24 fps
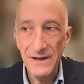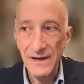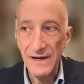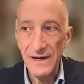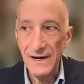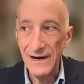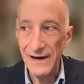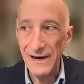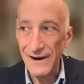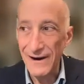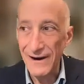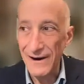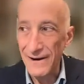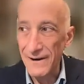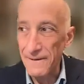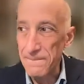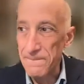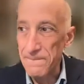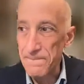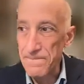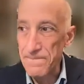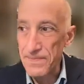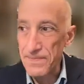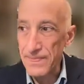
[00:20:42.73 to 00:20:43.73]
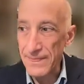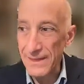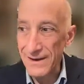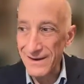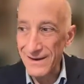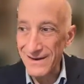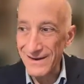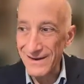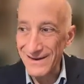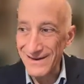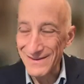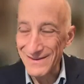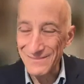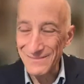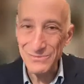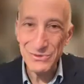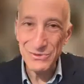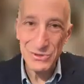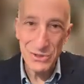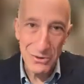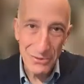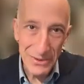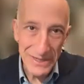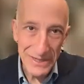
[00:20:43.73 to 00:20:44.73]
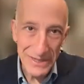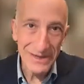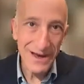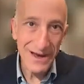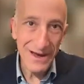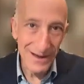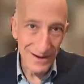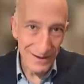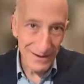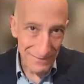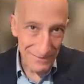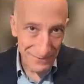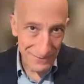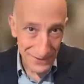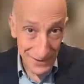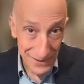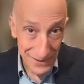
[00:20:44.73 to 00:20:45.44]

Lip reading: So it kind of,